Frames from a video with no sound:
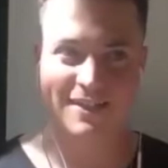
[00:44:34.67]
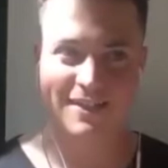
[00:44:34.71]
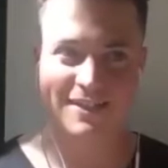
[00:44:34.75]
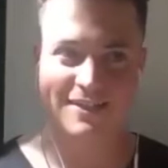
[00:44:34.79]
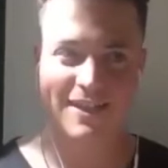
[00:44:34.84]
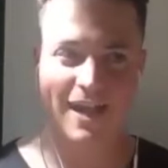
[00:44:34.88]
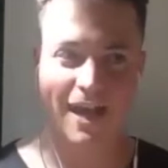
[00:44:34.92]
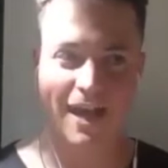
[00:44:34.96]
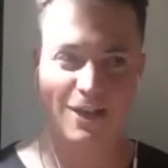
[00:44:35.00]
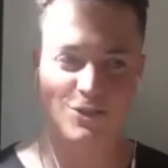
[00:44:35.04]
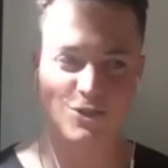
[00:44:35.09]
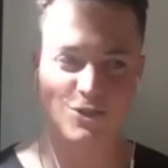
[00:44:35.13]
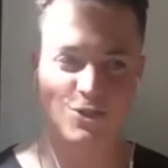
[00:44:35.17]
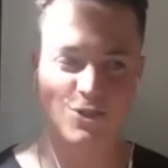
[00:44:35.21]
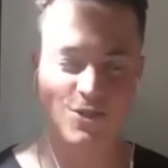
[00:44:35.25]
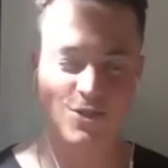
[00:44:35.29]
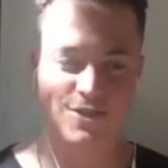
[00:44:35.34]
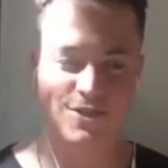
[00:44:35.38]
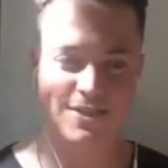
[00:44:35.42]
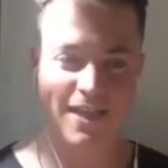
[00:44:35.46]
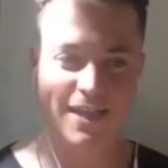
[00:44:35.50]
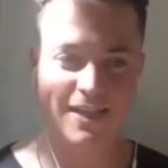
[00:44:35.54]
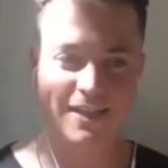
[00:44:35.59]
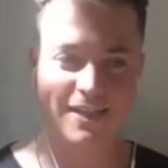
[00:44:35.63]
not
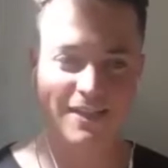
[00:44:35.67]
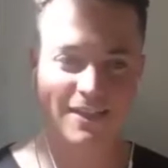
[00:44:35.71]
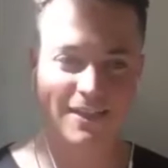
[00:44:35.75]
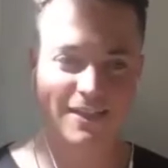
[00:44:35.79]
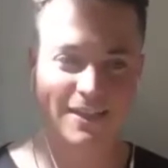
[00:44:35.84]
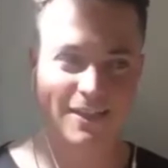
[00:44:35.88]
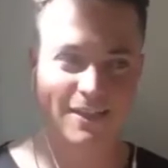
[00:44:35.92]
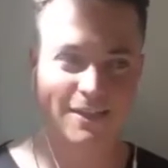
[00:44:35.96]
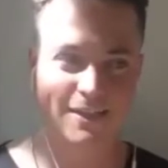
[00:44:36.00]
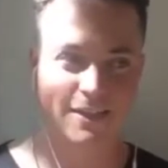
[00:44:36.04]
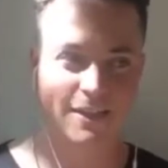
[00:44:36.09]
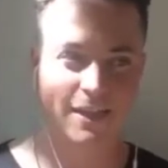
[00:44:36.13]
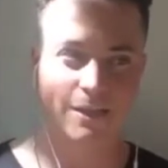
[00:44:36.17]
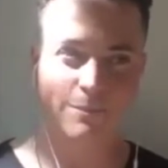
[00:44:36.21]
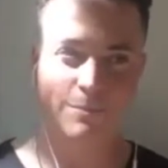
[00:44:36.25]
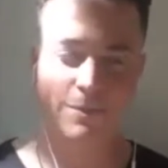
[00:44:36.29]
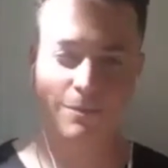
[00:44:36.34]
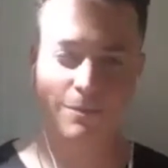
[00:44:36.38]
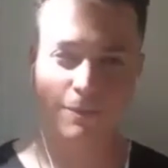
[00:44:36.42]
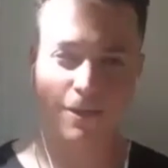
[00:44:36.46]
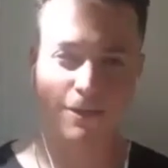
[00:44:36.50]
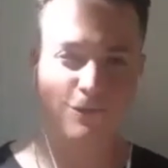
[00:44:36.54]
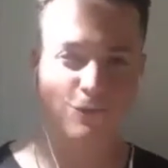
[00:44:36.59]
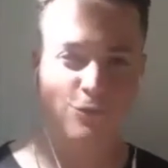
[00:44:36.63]
just like keeping
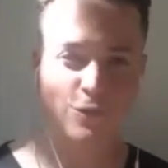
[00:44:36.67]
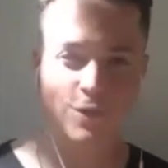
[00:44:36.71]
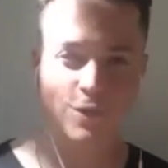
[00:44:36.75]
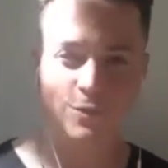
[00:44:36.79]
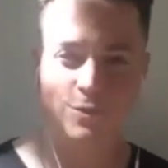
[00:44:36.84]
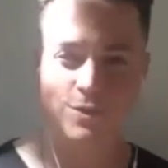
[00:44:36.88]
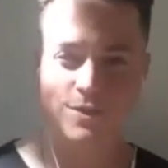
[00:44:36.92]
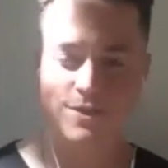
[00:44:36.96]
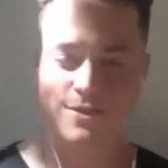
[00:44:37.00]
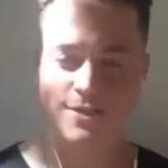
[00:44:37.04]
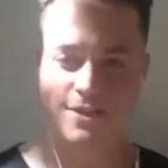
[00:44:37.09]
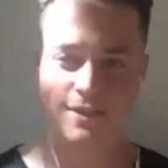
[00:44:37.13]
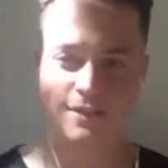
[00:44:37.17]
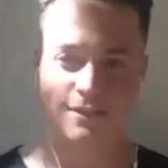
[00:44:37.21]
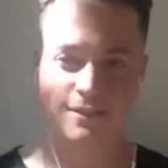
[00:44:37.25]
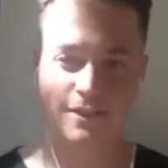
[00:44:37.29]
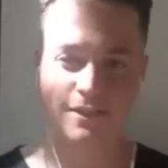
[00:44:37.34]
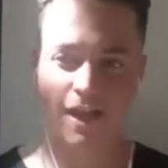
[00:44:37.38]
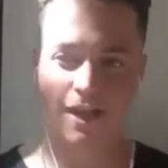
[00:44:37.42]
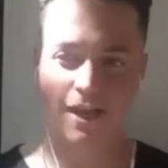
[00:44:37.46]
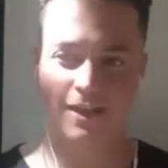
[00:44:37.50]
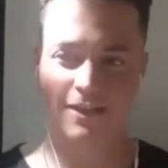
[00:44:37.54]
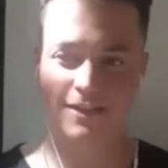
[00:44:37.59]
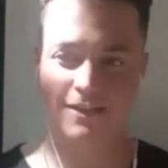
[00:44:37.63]
my frequency
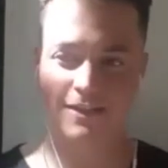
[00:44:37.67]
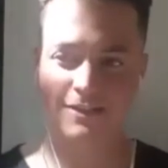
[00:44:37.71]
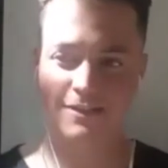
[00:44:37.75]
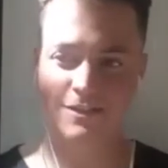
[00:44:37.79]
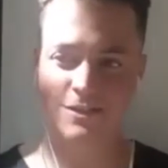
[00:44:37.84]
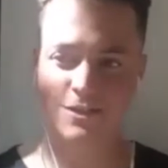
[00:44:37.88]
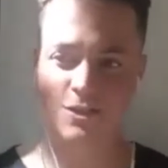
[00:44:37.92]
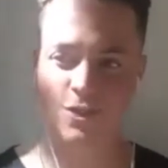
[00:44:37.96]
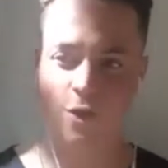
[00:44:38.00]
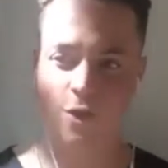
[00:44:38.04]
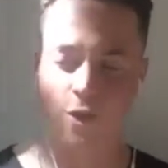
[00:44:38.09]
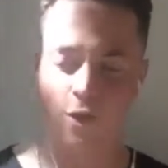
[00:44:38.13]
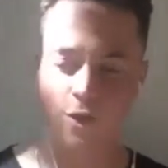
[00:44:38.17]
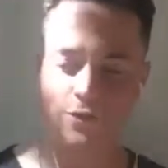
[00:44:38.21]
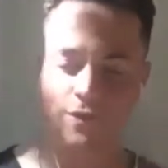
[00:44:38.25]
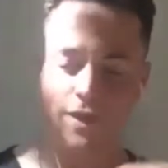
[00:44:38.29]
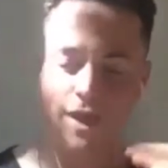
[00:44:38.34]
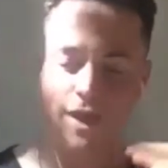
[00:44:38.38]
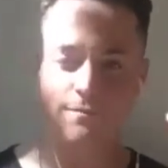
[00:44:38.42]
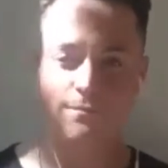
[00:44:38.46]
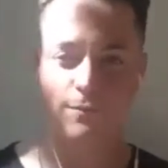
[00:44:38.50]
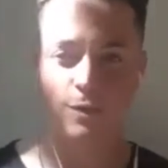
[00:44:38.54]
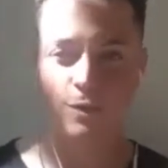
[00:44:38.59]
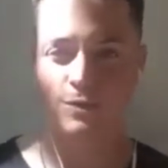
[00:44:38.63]
aligned on
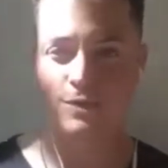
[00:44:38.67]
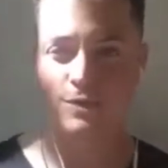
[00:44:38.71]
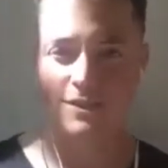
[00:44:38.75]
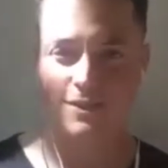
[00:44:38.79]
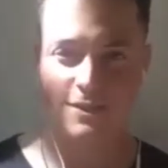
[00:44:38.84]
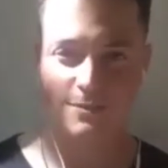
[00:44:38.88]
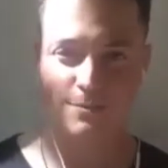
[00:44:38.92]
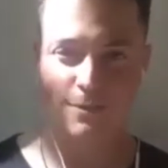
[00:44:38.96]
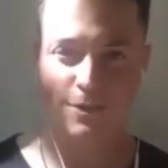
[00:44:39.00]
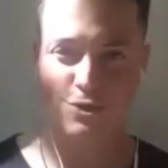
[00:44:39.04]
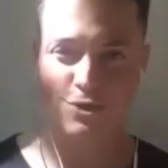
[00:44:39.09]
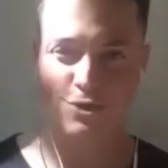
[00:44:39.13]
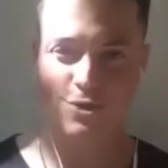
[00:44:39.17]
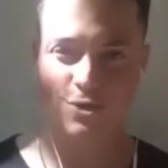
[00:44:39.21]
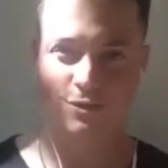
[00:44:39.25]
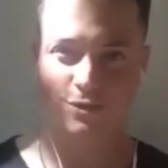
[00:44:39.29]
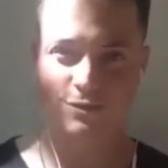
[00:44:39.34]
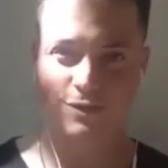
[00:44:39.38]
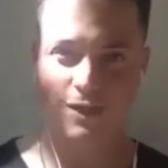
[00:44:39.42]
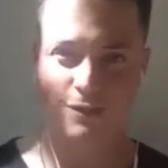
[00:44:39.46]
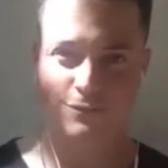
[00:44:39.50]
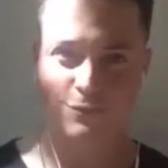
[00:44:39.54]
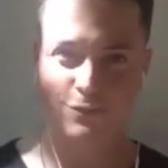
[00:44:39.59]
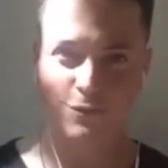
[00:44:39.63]
that multidimensional
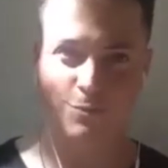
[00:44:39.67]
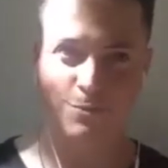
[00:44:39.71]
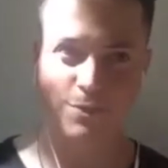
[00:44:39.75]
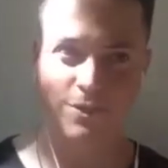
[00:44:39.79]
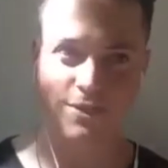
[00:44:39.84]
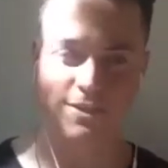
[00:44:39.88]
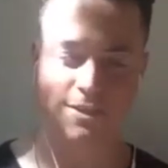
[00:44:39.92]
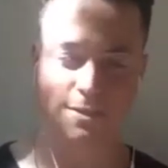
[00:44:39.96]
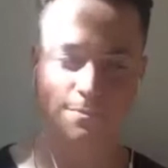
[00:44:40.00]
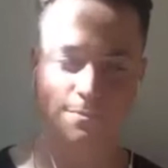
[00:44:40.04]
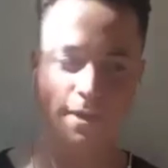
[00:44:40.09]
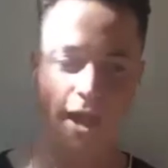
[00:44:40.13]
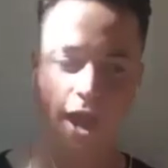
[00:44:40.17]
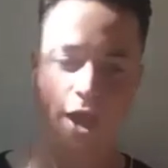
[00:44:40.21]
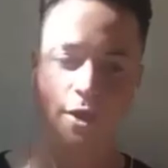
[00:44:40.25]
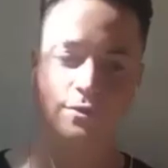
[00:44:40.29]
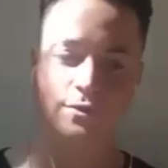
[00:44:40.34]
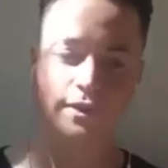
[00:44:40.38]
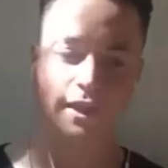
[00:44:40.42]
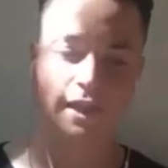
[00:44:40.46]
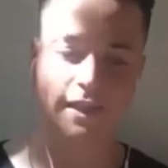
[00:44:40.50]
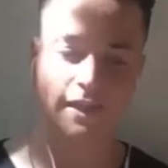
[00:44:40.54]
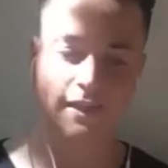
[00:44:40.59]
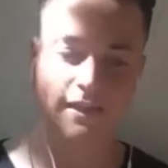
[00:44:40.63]
level, but it's
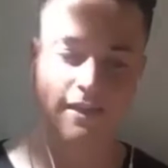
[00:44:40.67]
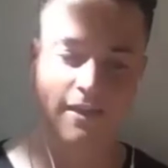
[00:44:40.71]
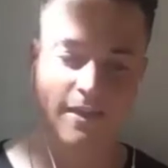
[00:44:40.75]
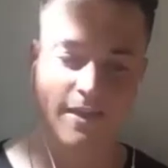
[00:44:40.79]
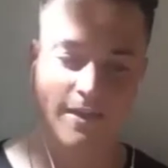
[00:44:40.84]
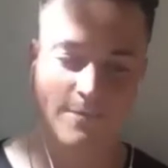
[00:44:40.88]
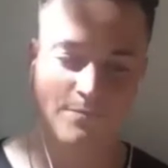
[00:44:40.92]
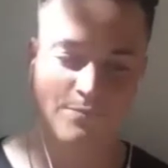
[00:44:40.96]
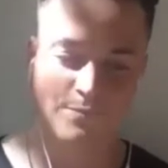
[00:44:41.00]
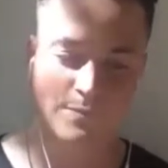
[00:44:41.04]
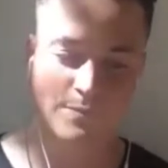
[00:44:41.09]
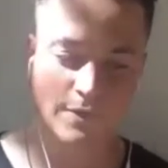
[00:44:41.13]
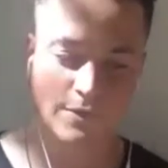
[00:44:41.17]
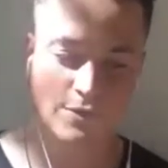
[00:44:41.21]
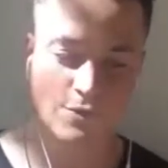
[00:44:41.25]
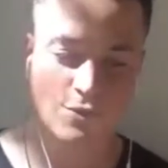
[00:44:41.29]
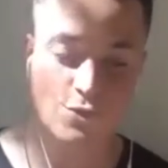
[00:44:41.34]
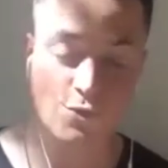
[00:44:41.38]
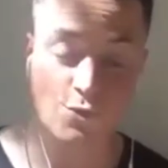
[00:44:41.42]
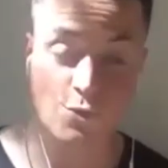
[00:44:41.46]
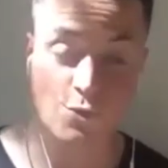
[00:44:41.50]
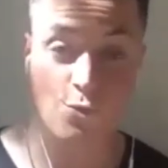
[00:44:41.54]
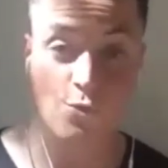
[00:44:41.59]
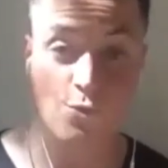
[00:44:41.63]
about like
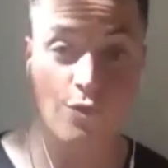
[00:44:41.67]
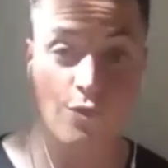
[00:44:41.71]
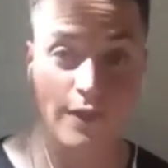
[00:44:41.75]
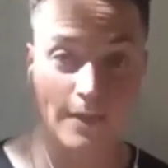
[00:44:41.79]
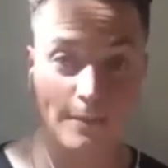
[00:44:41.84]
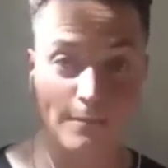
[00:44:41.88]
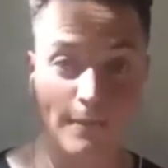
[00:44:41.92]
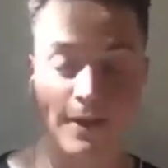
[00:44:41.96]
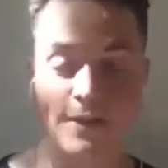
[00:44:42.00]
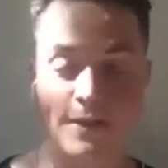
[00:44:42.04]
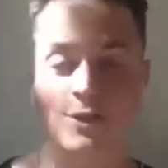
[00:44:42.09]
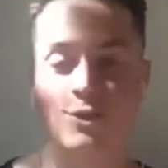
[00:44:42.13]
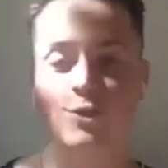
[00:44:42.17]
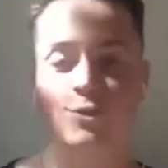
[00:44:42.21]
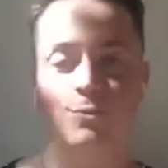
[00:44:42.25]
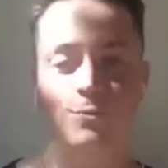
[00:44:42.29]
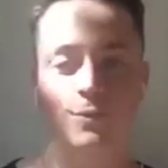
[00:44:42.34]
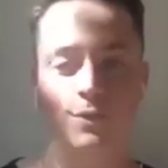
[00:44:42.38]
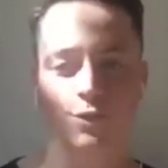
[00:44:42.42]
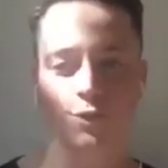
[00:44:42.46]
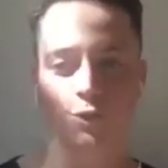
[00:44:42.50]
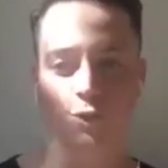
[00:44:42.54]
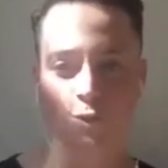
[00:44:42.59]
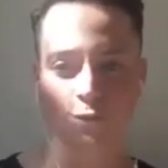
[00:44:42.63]
soothing my
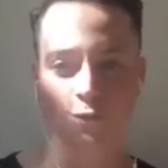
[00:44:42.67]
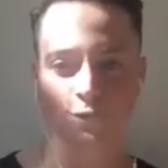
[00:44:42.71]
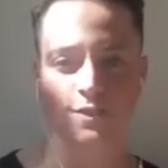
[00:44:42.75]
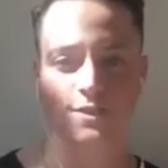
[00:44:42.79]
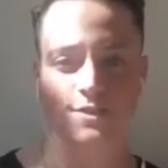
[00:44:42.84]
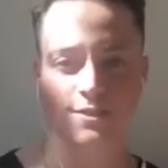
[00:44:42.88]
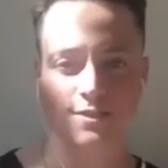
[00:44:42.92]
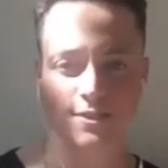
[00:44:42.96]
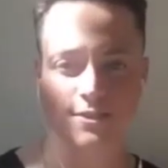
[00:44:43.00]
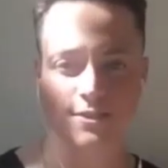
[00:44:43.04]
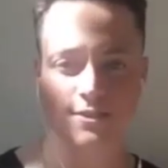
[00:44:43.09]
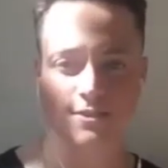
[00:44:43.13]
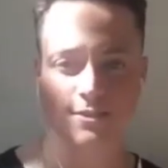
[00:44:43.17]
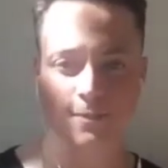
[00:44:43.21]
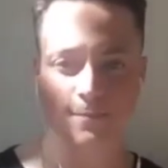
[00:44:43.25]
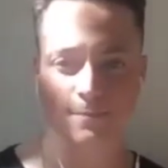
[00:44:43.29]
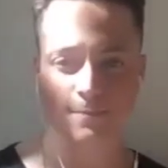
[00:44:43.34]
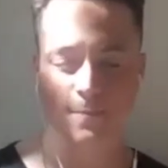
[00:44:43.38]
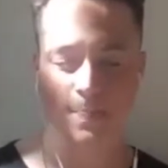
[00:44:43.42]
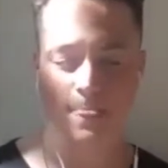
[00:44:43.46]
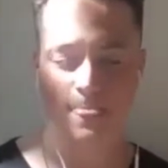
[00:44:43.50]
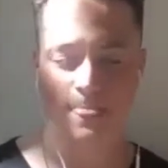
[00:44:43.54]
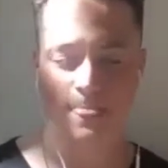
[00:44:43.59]
human nervous system.